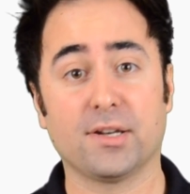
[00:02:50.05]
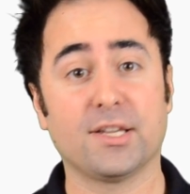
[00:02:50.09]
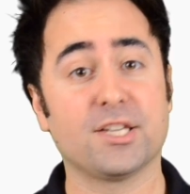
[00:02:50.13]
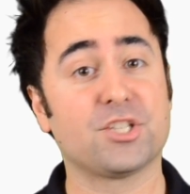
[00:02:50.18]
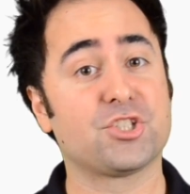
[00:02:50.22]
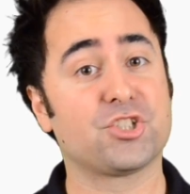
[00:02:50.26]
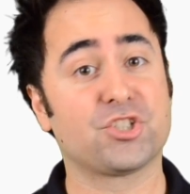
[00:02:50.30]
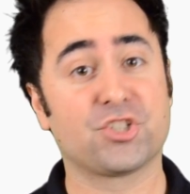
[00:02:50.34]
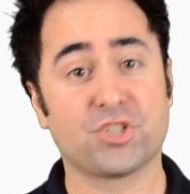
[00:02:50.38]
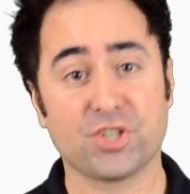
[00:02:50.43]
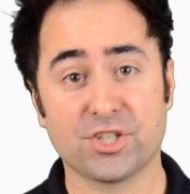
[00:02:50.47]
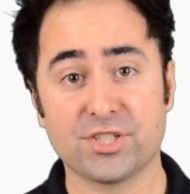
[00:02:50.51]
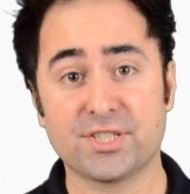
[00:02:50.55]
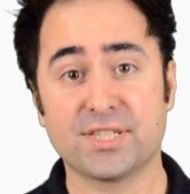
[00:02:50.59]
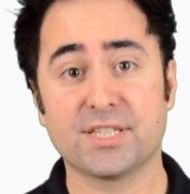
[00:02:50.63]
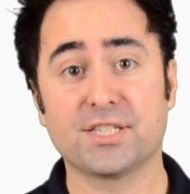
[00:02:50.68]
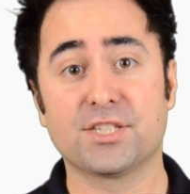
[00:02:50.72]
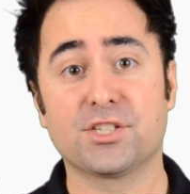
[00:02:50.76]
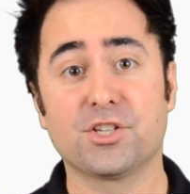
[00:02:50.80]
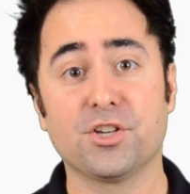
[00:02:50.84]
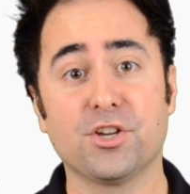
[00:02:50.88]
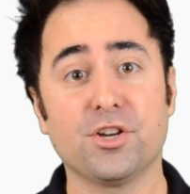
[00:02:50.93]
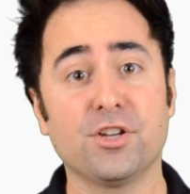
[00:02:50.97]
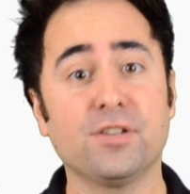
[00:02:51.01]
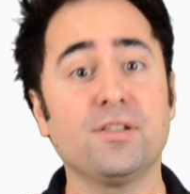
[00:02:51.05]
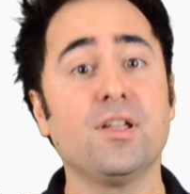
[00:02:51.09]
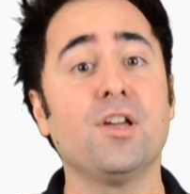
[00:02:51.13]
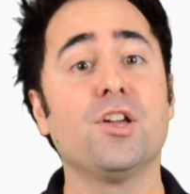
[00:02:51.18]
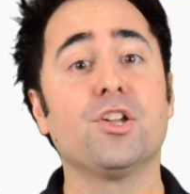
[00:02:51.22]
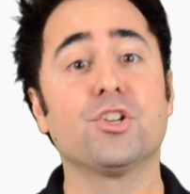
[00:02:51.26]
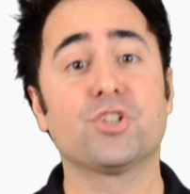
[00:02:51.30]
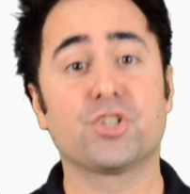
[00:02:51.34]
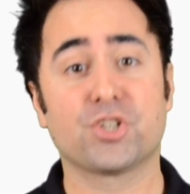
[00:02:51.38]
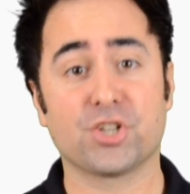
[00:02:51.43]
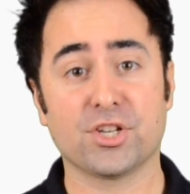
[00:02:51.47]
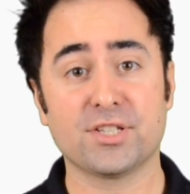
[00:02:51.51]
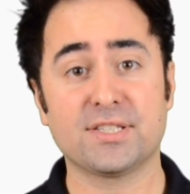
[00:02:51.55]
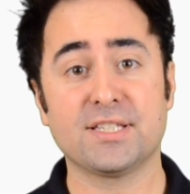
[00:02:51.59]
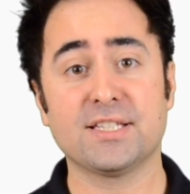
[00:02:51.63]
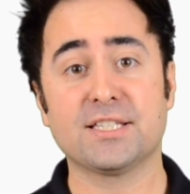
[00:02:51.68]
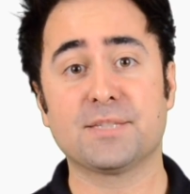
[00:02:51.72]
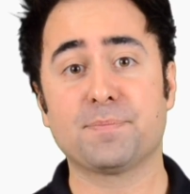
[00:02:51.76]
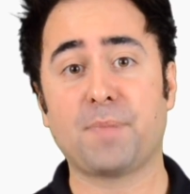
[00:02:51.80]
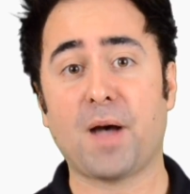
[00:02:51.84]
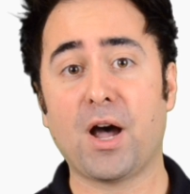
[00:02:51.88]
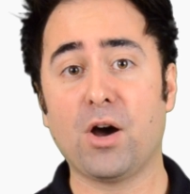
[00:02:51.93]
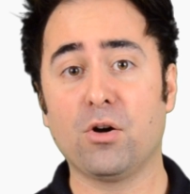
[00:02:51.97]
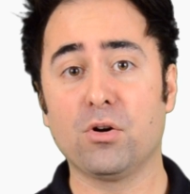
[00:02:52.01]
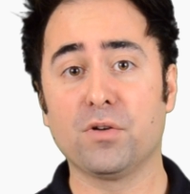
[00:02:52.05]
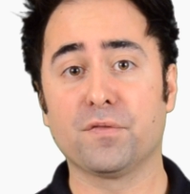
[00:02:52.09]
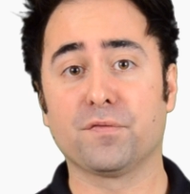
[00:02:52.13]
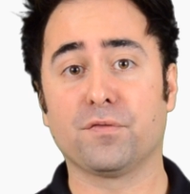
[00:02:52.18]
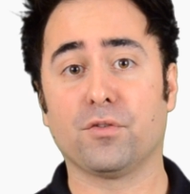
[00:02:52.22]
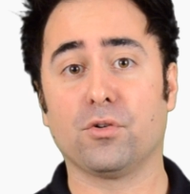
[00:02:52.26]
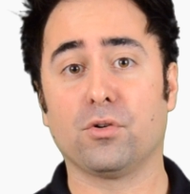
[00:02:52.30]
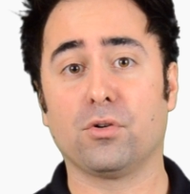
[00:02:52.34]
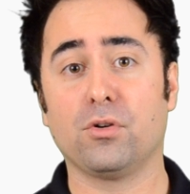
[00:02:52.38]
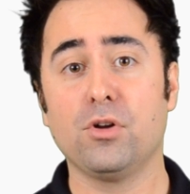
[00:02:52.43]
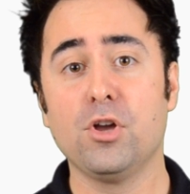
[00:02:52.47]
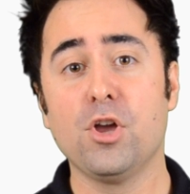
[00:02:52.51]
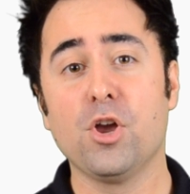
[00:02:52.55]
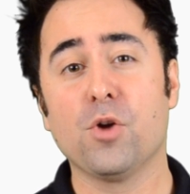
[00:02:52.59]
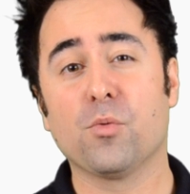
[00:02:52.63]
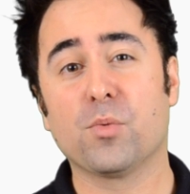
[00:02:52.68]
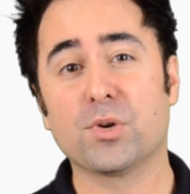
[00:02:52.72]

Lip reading: It's just as good, just as powerful,